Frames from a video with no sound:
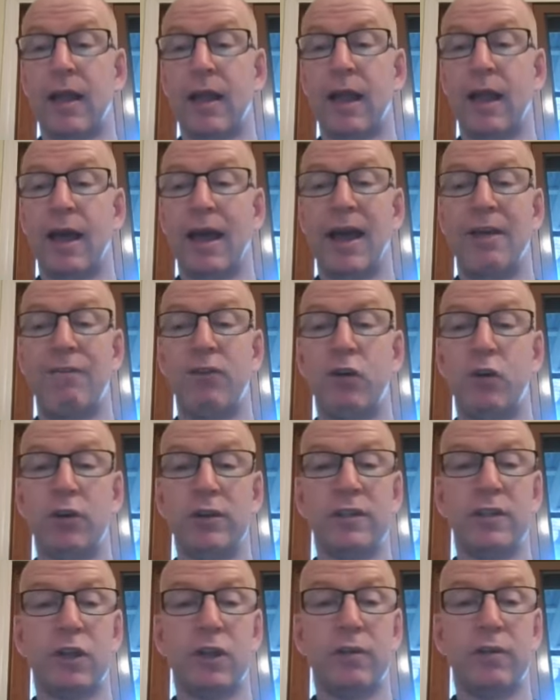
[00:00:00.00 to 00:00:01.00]
have you
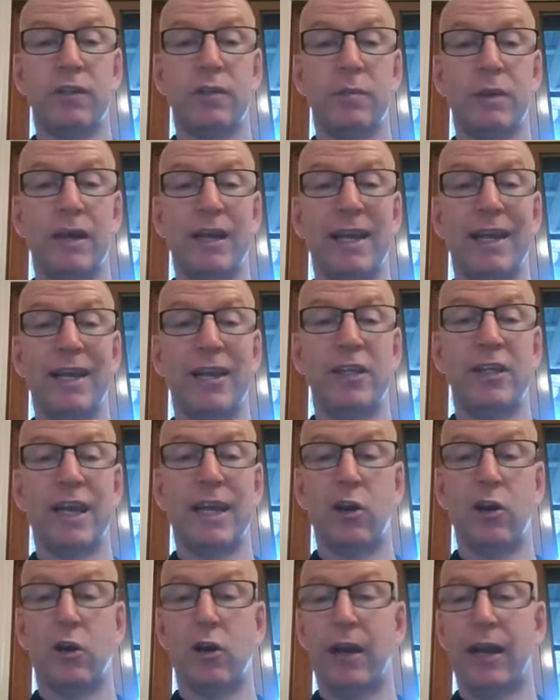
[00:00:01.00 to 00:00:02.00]
got serviceability to
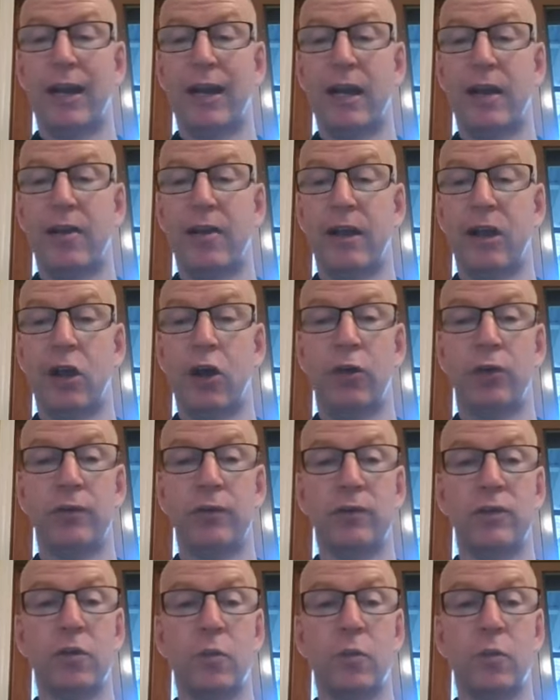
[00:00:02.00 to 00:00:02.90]
take on any other loans.